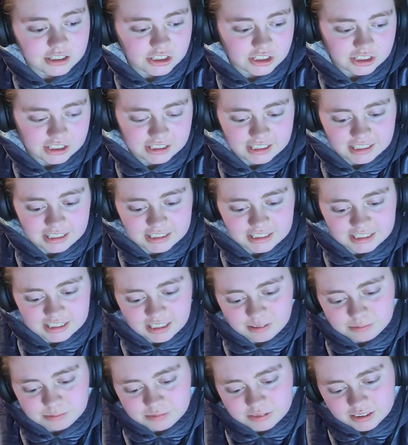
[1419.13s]
just dance
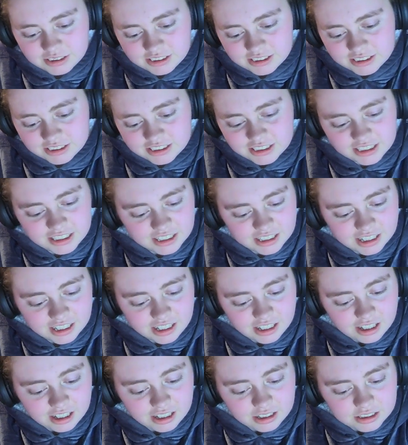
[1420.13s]
steps.
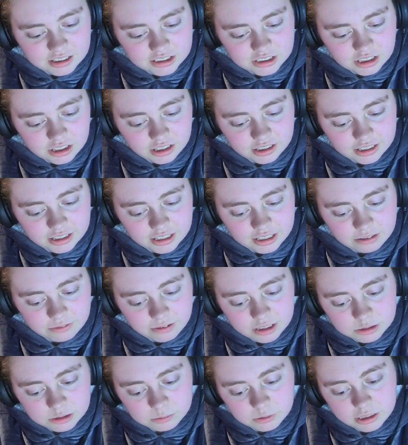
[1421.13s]
Suddenly, he
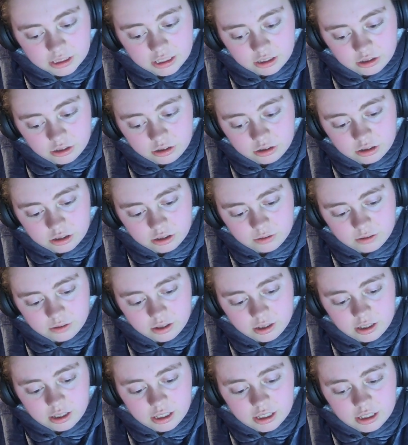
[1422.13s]
realized what he could do.
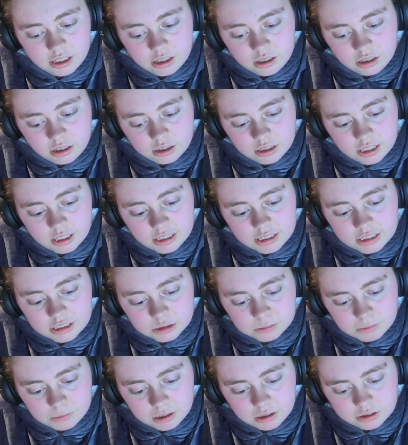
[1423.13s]
He and
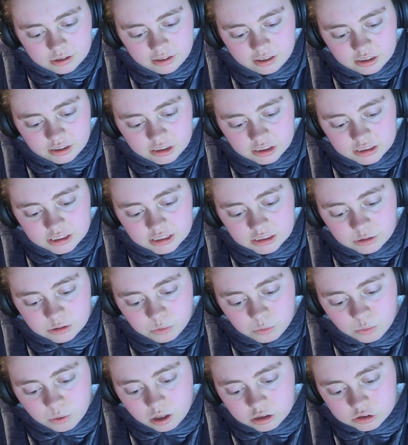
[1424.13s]
he smiled, just as
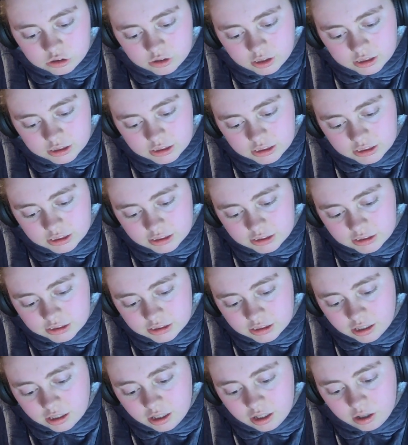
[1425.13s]
the war
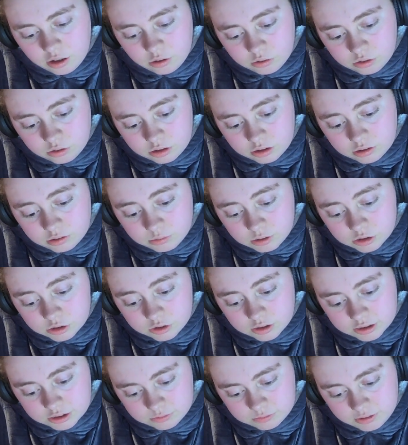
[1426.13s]
tractors Raw
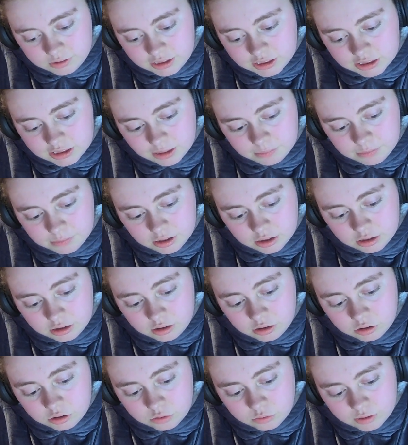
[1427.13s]
tried to reach them,
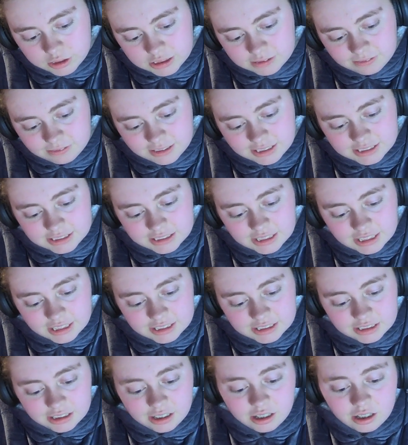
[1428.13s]
Lou gracefully
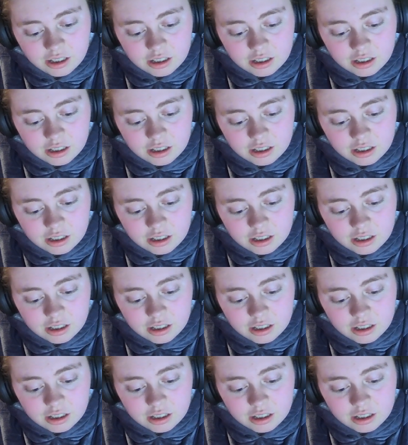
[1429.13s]
slid